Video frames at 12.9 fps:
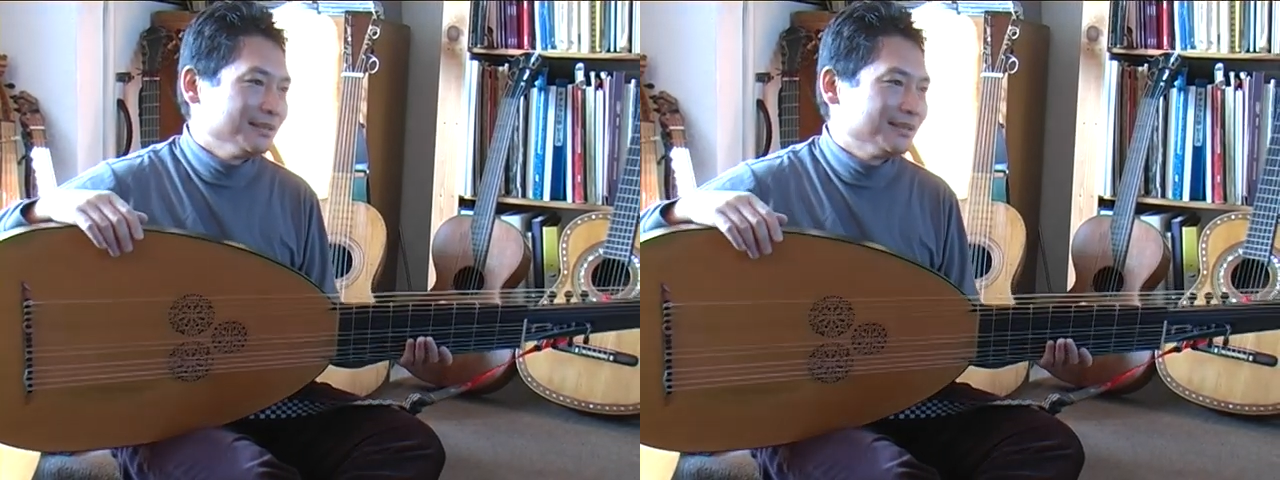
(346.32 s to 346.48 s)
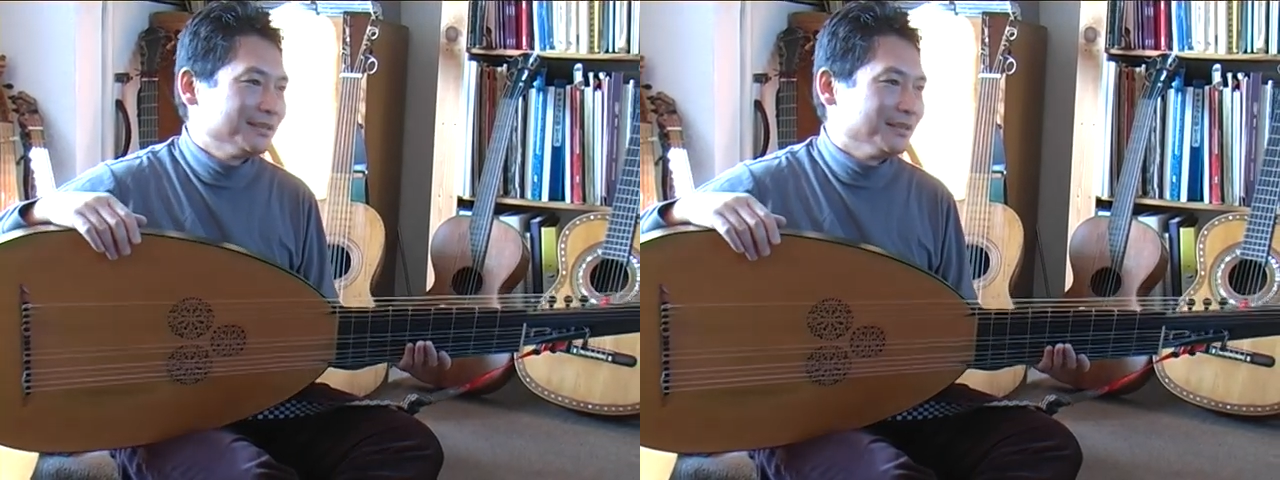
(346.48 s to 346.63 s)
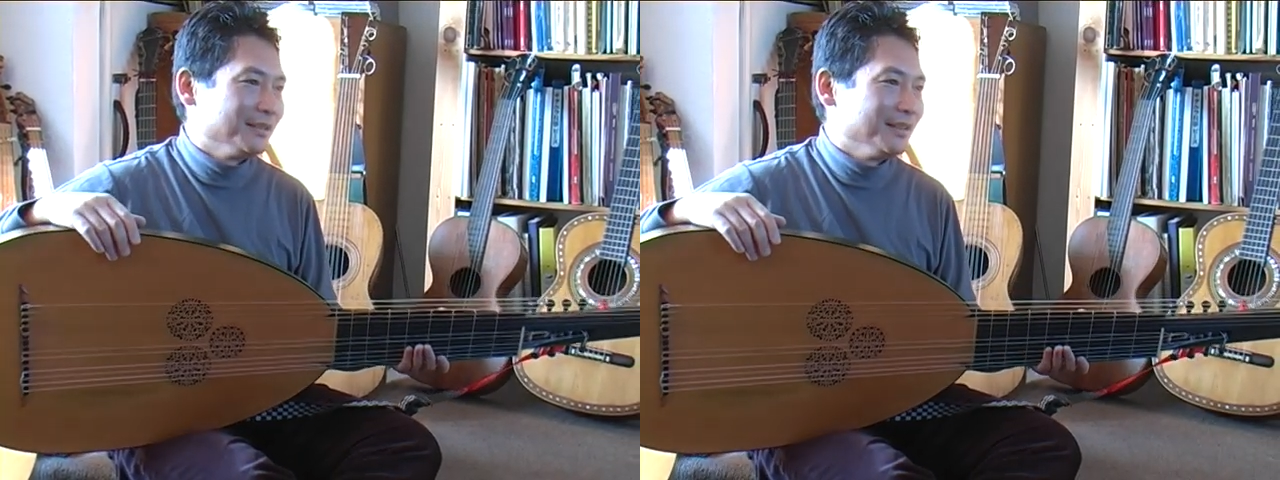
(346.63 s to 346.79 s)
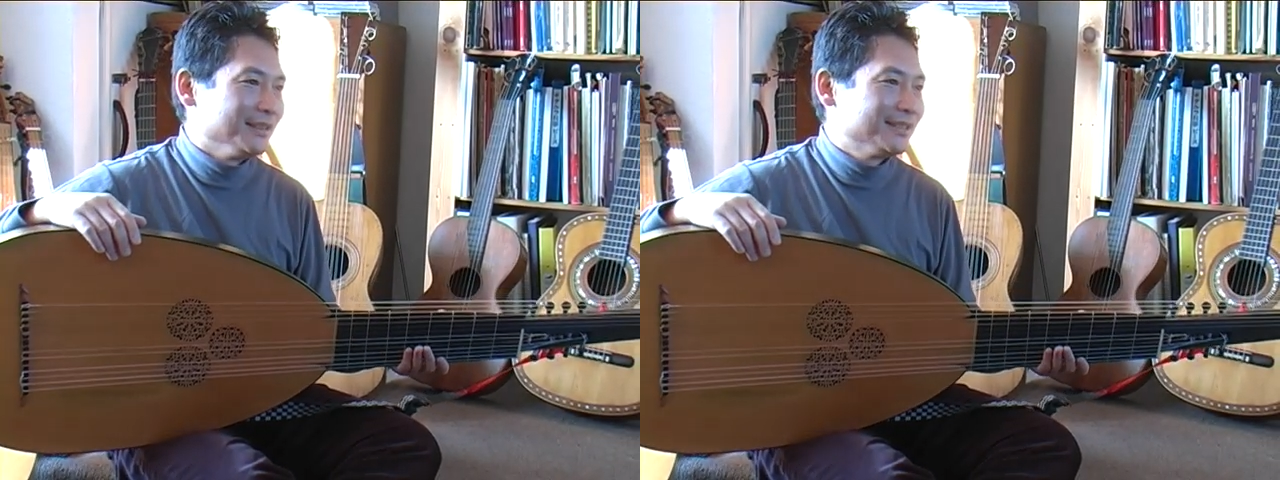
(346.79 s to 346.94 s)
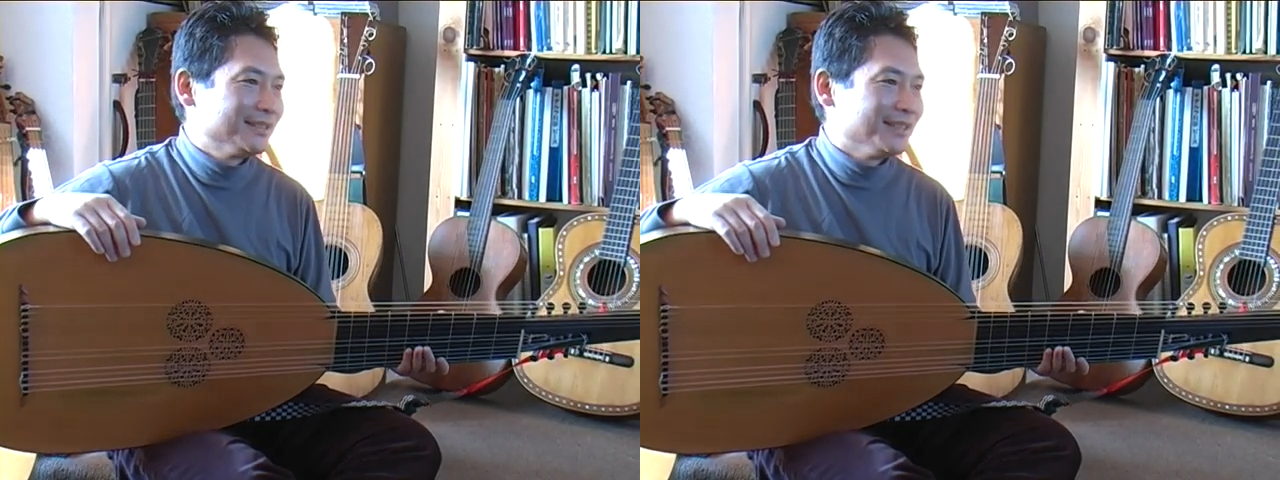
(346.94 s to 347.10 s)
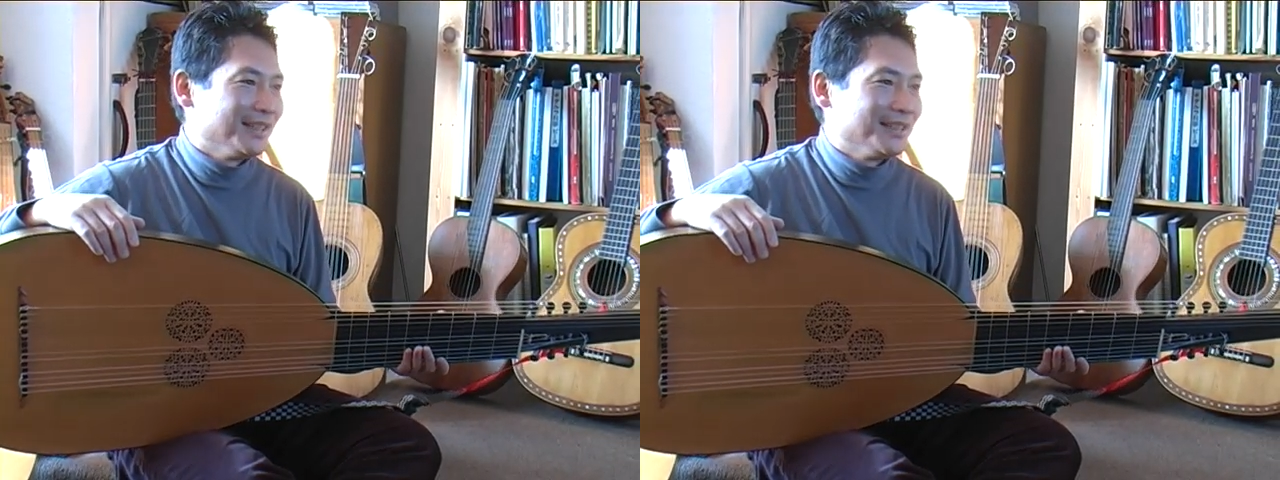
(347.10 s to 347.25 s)
So
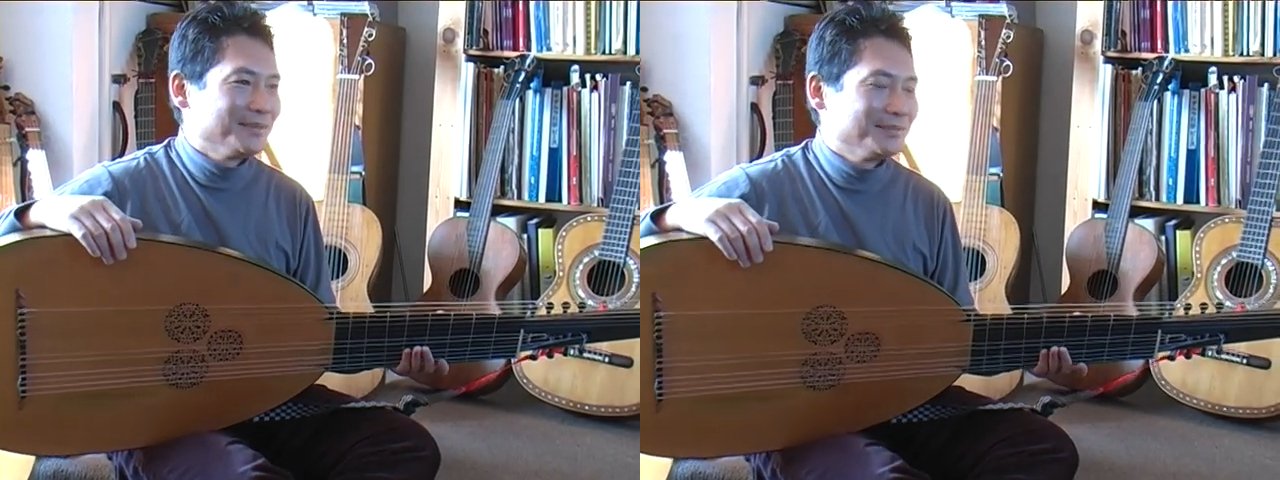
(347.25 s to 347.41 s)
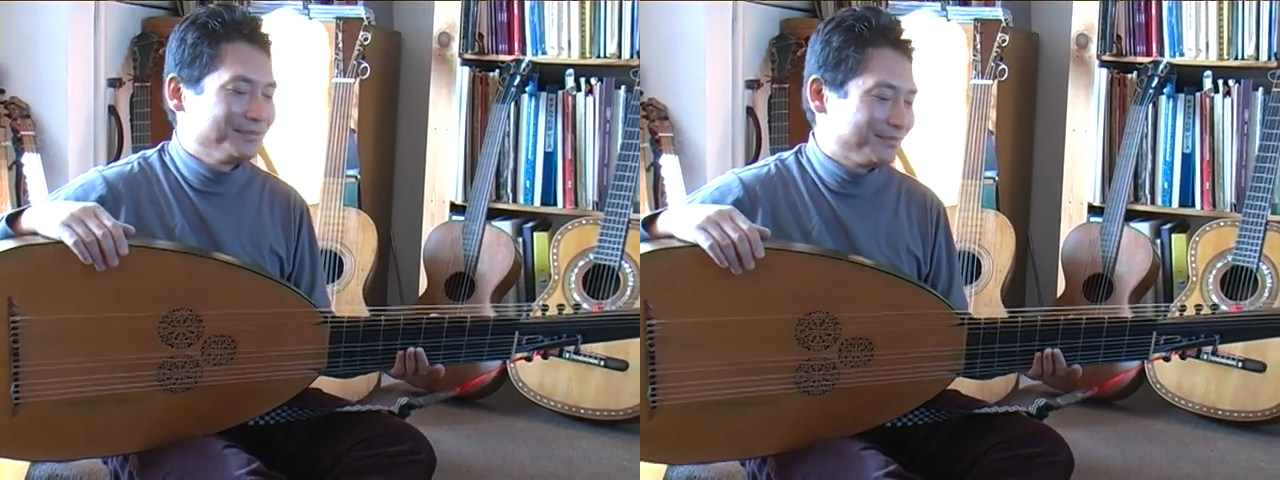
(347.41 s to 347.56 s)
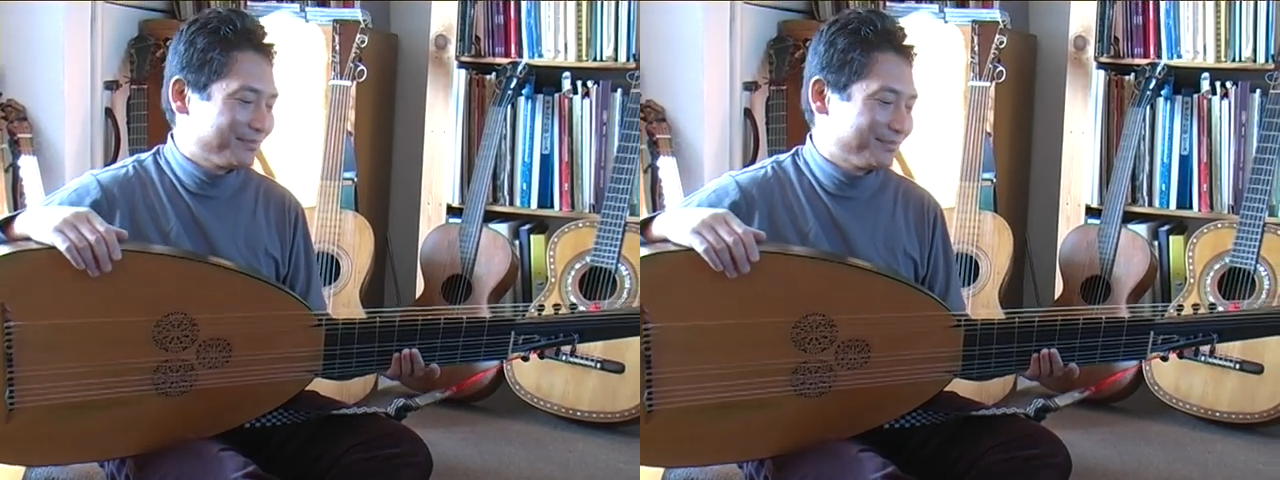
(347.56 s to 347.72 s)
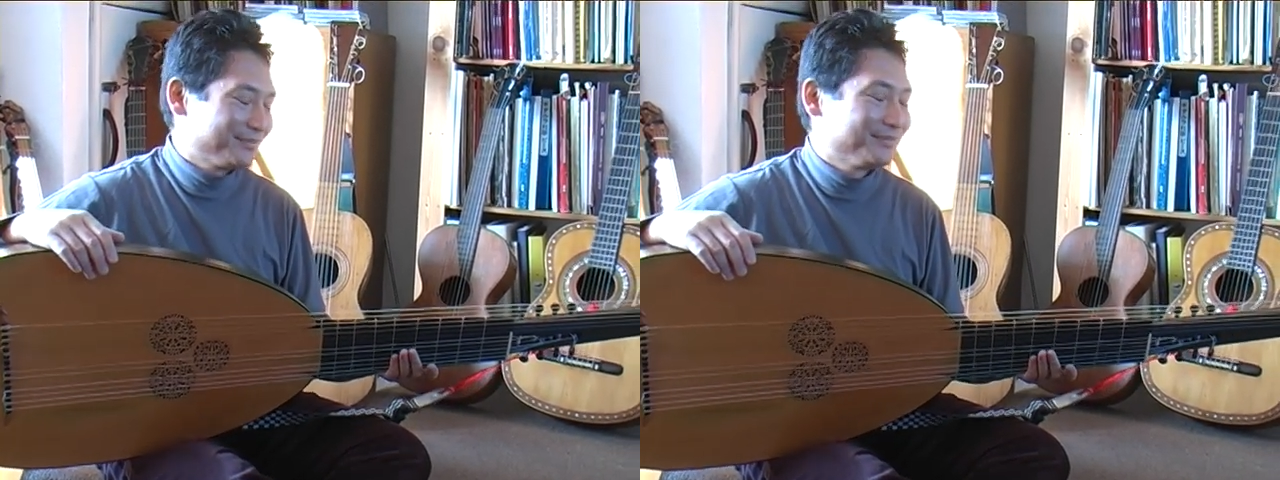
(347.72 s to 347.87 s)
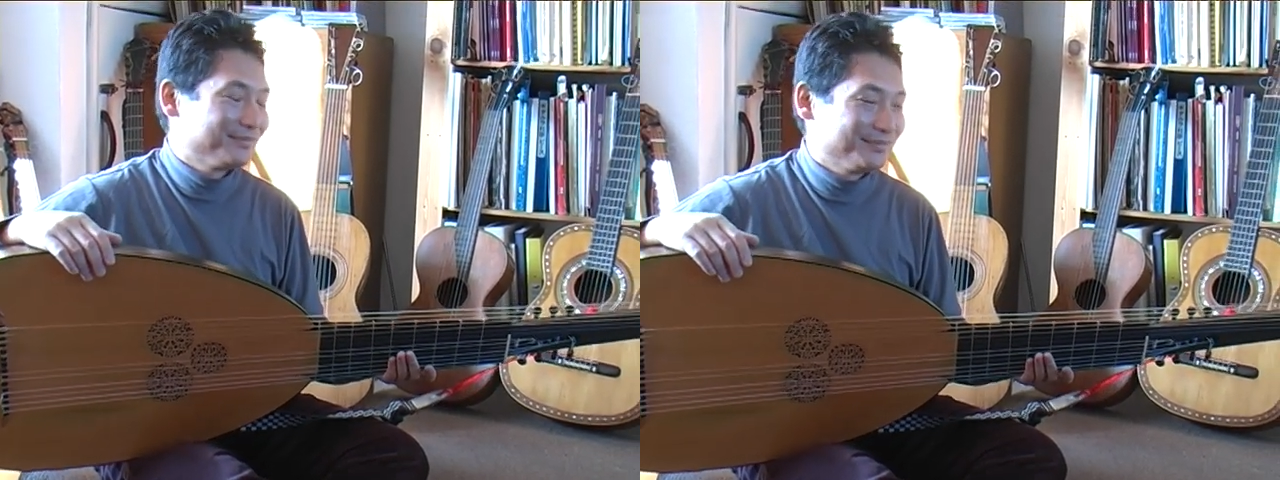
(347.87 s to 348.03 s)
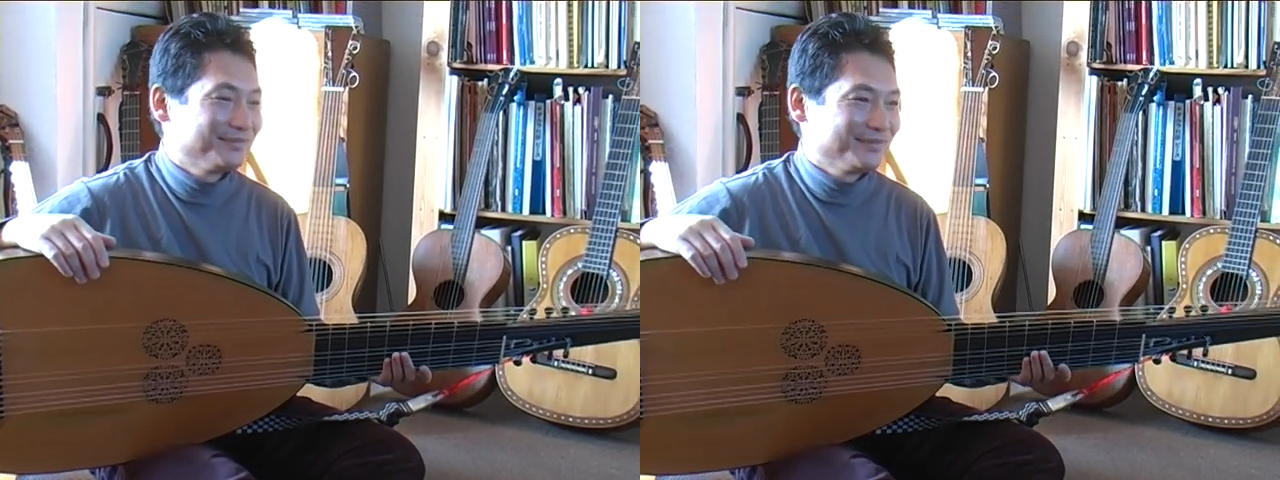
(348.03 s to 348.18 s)
it's
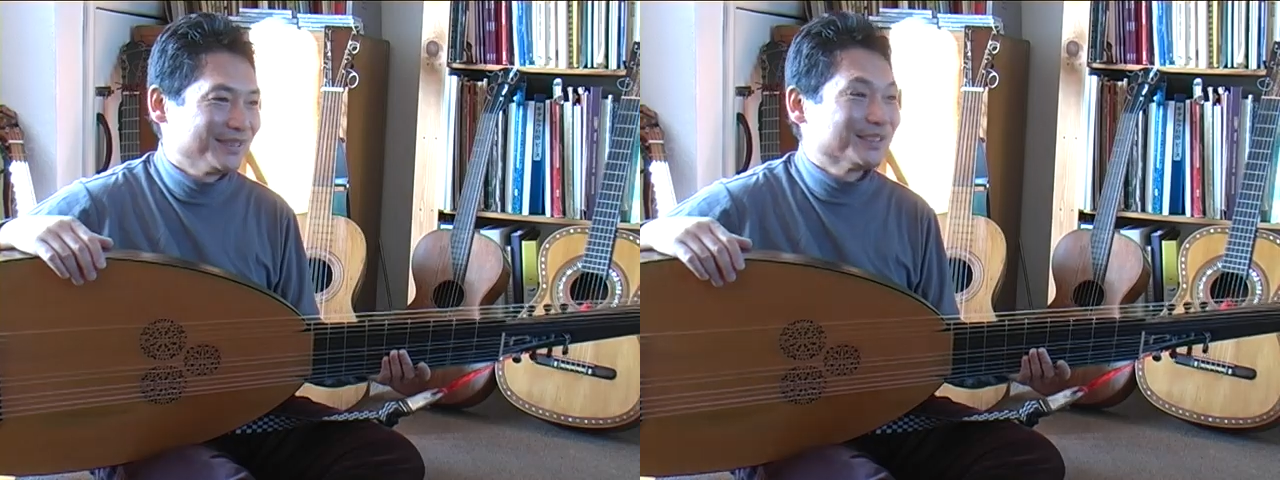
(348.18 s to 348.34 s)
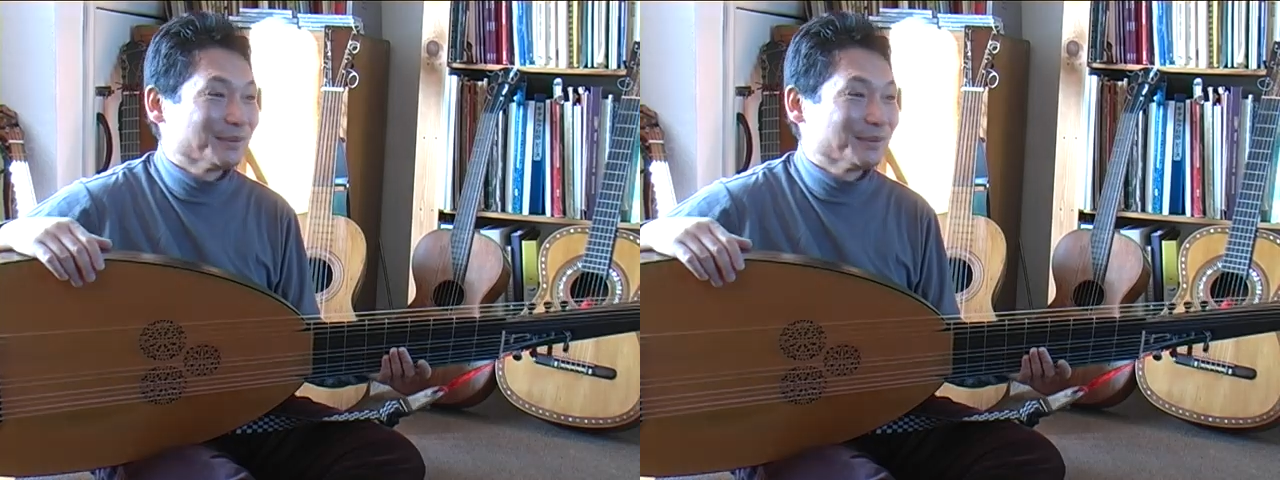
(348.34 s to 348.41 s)
that's